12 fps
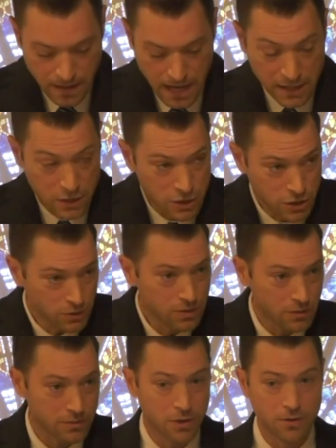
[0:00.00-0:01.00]
and you
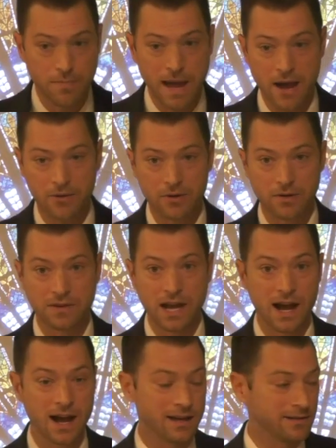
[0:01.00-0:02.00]
don't know the power of
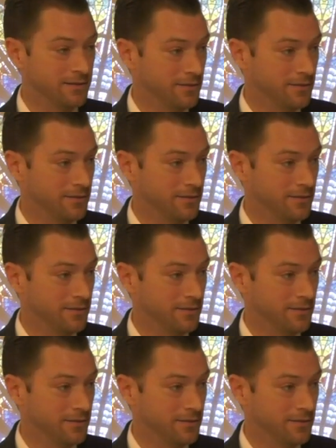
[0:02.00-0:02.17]
God.